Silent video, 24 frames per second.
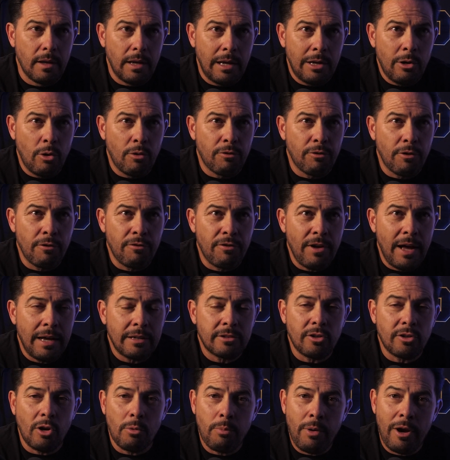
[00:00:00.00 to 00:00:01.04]
I know for a
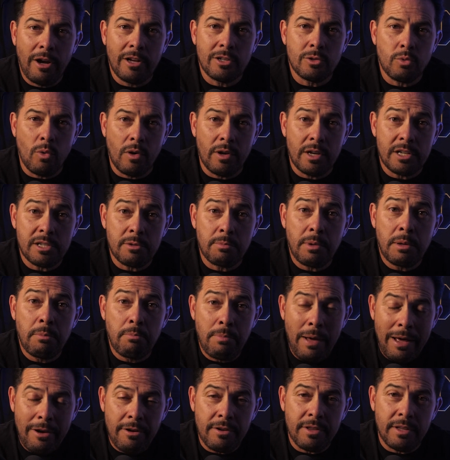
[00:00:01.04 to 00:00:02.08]
fact our parents want us to be
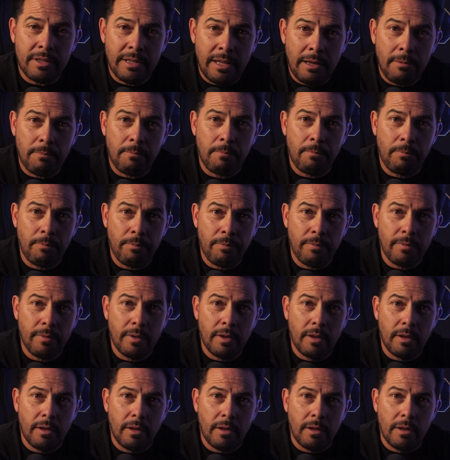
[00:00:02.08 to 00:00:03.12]
better than them.
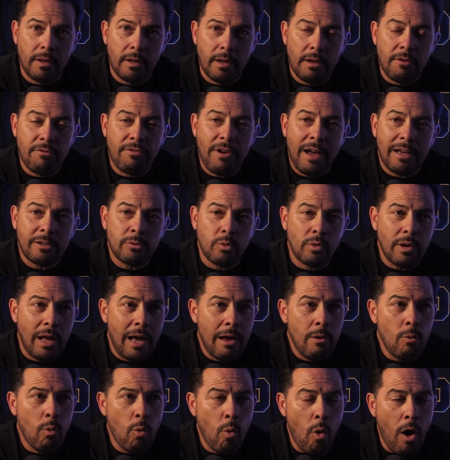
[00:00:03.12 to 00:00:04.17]
And in fact, when
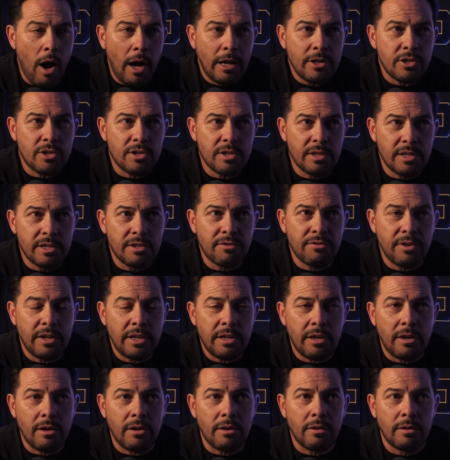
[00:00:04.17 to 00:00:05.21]
I watched this
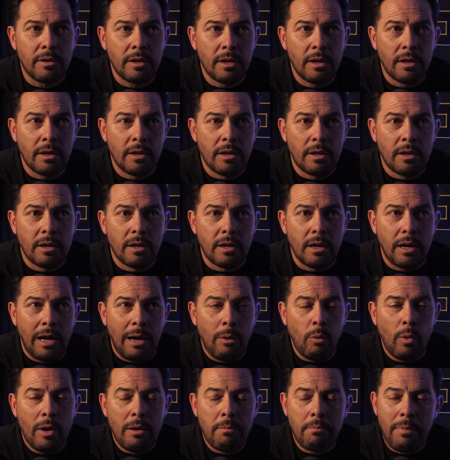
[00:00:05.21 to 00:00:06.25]
video, I
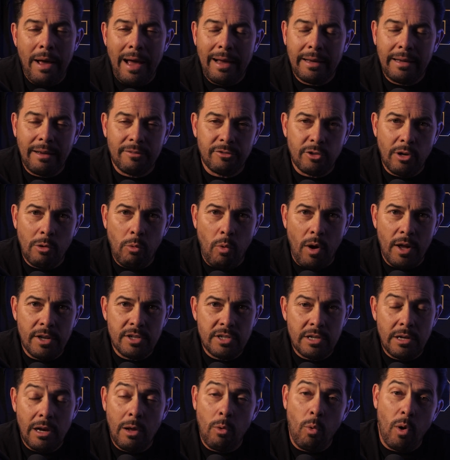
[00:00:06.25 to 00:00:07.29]
went back after I
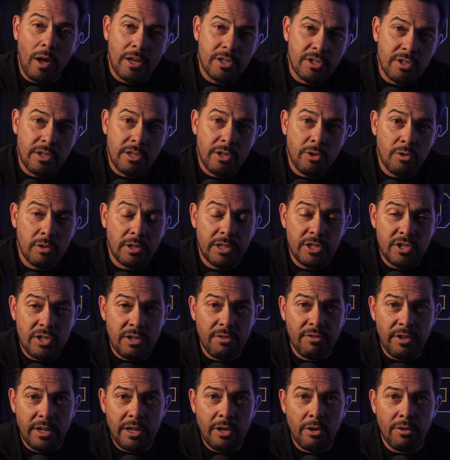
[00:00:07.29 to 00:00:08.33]
watched it and I watched the eulogy
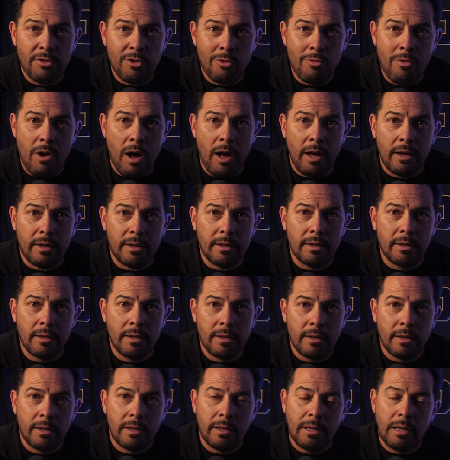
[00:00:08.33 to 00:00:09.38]
video of The Rock.
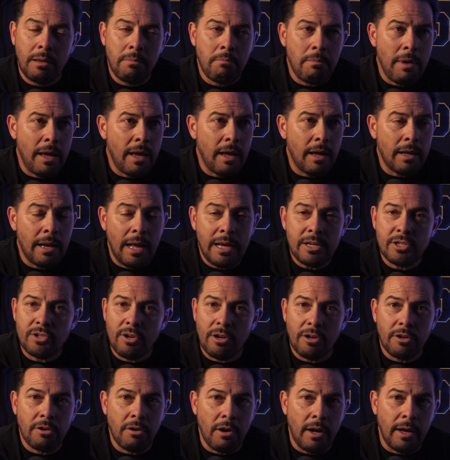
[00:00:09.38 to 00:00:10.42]
And man, I
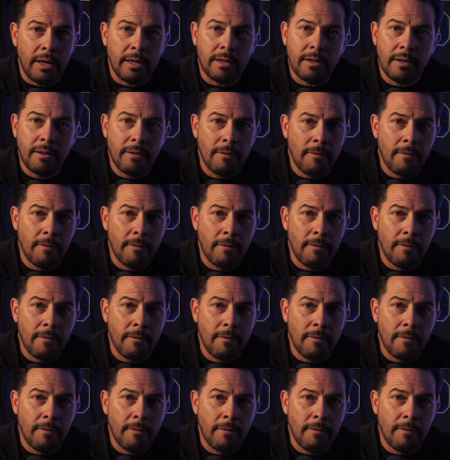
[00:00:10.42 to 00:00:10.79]
started crying.